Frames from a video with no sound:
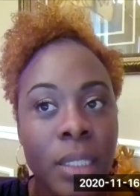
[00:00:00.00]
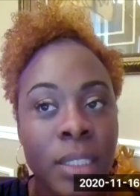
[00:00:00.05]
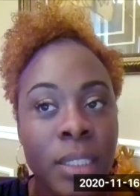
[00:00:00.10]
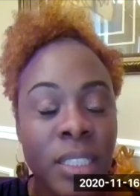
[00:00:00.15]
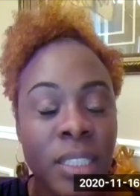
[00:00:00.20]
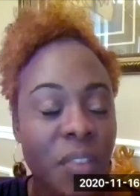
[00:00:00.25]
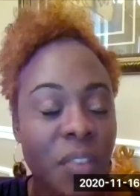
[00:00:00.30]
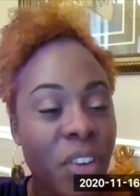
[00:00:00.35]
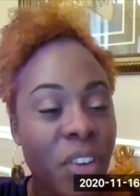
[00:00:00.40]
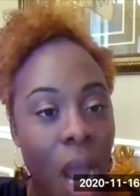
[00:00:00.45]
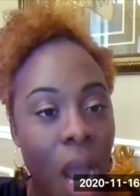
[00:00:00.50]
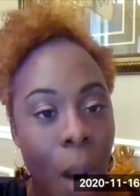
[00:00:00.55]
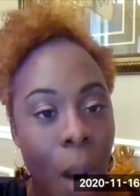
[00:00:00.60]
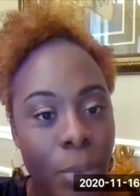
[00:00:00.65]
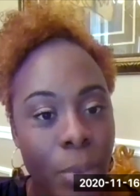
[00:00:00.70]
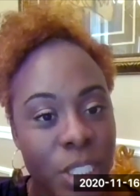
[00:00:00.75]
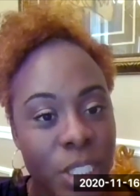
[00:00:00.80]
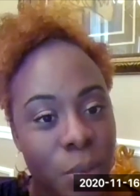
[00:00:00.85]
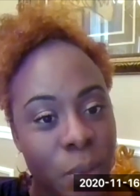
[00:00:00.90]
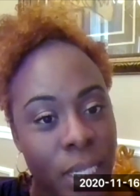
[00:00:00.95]
different
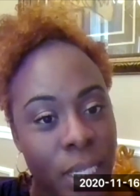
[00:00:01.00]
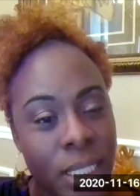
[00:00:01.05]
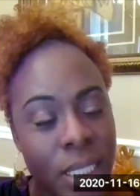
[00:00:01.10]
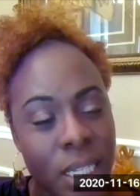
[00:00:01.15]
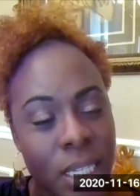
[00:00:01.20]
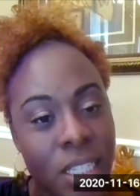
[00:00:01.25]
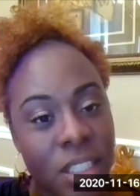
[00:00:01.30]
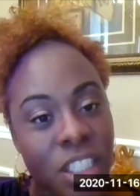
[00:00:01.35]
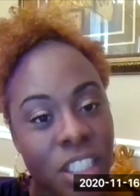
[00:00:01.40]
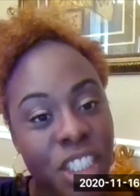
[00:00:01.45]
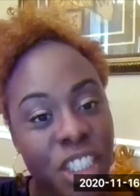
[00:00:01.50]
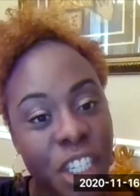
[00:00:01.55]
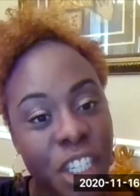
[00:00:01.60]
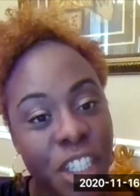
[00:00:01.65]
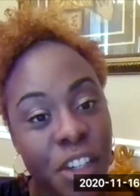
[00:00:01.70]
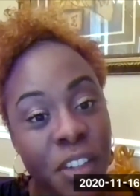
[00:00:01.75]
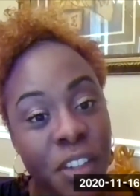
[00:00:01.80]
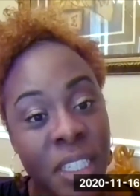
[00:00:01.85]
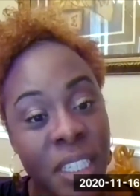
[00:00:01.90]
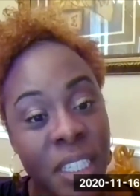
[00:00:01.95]
opportunities to share
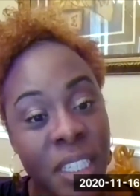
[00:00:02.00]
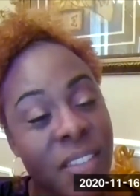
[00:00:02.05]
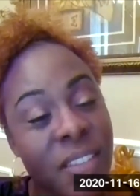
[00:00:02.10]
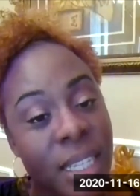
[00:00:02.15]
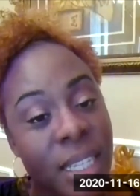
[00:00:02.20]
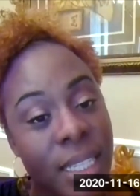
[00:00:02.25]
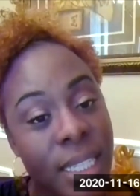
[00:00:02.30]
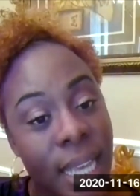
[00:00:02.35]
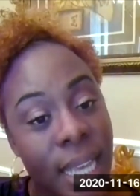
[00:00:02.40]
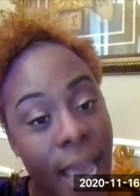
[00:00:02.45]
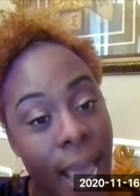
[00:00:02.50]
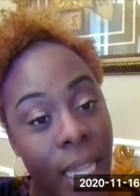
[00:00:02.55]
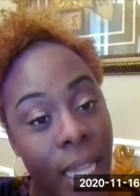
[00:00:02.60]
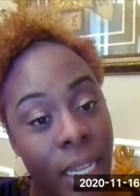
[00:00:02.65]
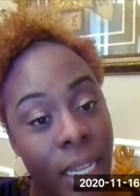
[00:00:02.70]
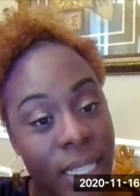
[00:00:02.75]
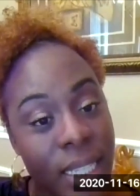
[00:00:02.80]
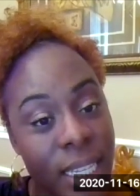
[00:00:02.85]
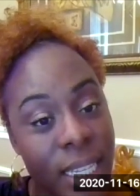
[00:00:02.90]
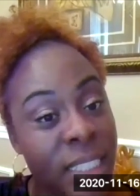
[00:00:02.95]
your gifts and
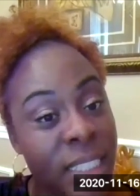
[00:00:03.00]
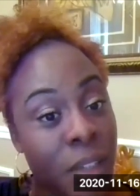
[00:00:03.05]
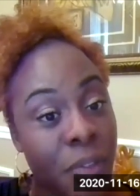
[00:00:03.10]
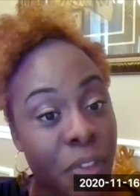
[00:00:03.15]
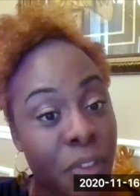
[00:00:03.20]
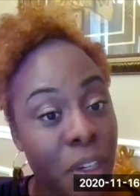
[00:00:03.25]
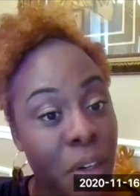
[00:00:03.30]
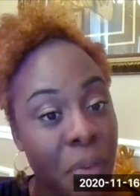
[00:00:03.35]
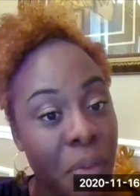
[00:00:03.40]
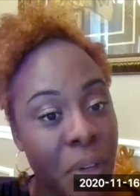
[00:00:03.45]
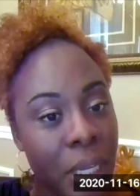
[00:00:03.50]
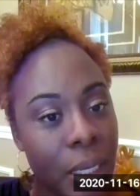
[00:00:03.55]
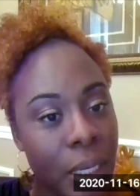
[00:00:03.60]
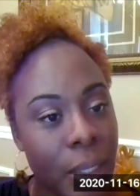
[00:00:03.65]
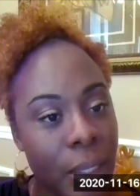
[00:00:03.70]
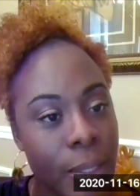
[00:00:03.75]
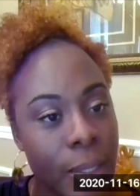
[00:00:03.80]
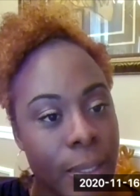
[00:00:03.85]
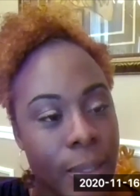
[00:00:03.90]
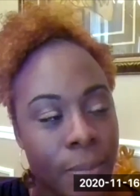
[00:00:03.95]
talents in different
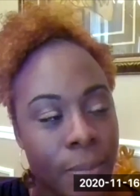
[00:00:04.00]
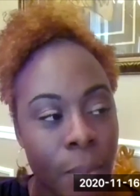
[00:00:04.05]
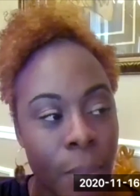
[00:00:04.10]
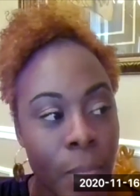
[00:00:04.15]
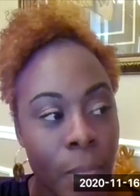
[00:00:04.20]
arenas